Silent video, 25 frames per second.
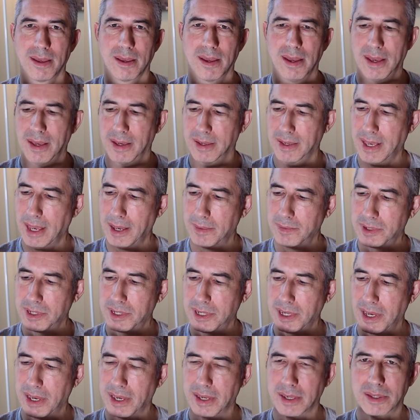it kept
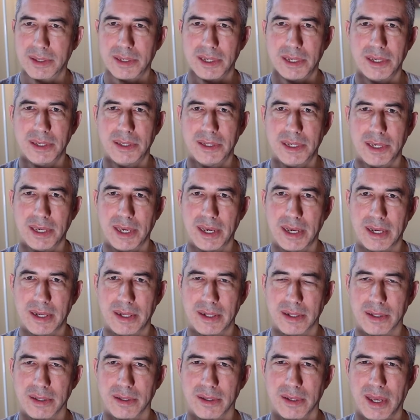saying
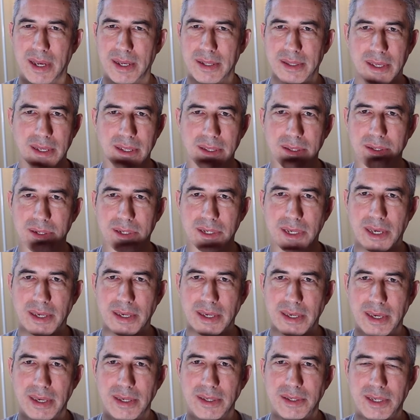TTL. It didn't
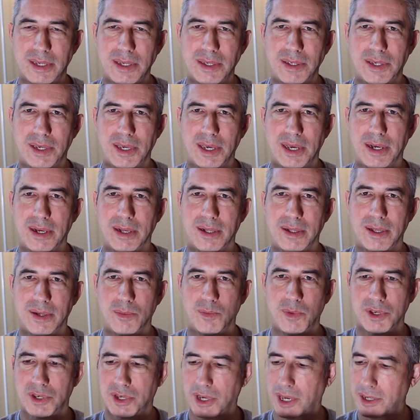say
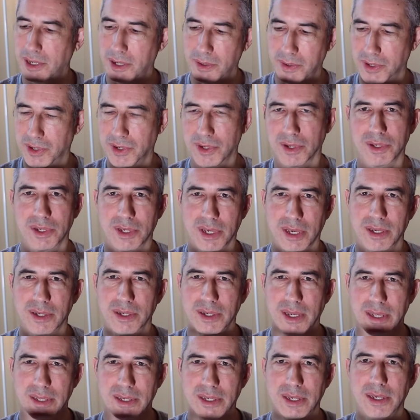ETTL, which I know it should say. It
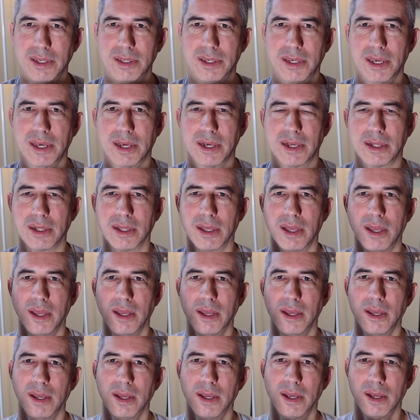said TTL.
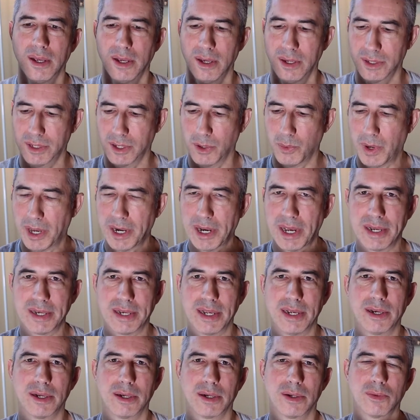So what I
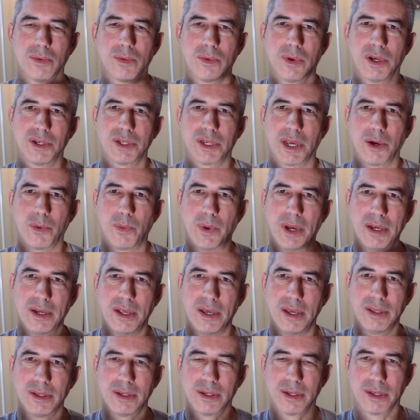did was I went
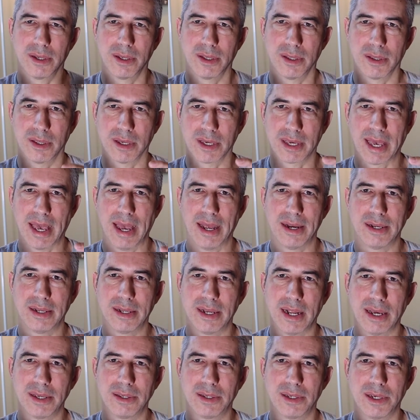into the
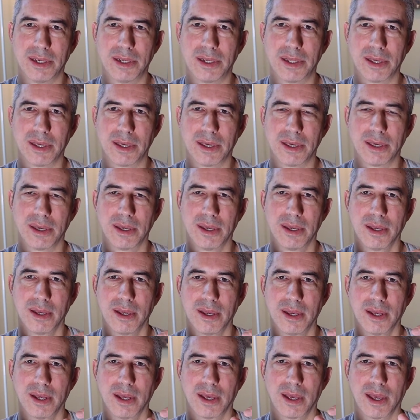Canon 90D,
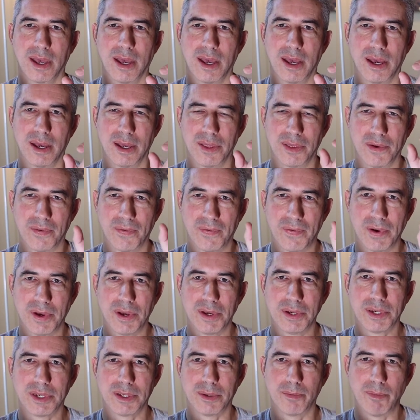the
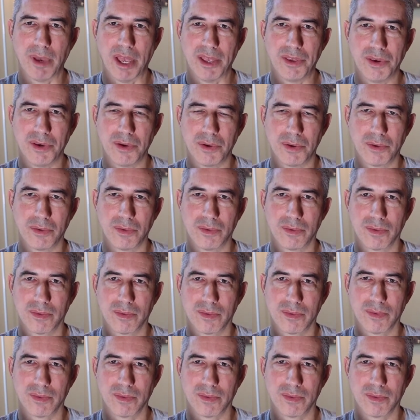first menu